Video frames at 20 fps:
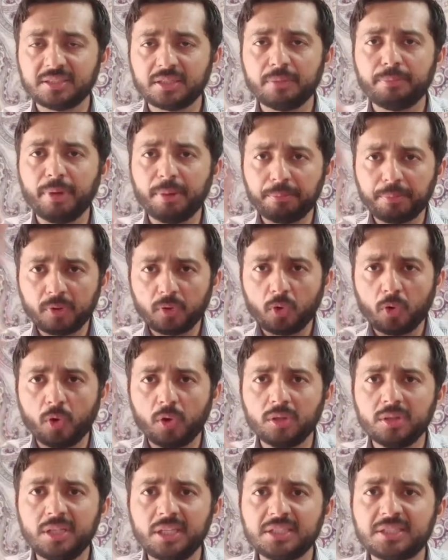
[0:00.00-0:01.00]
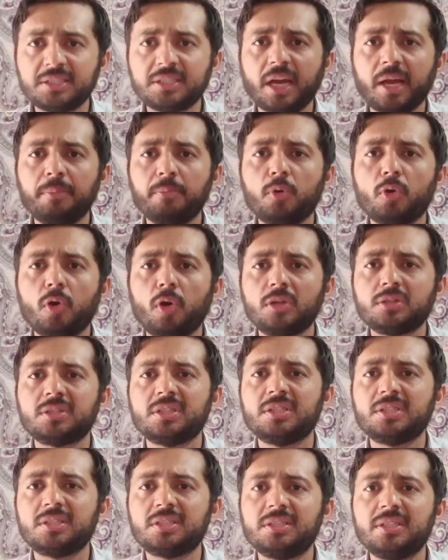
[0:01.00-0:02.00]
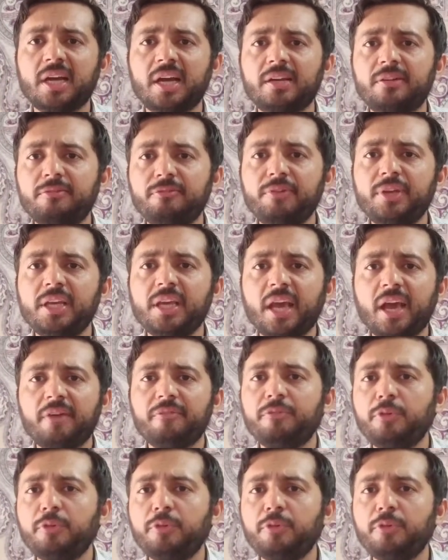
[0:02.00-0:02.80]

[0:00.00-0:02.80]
Remember, all these time clauses that we have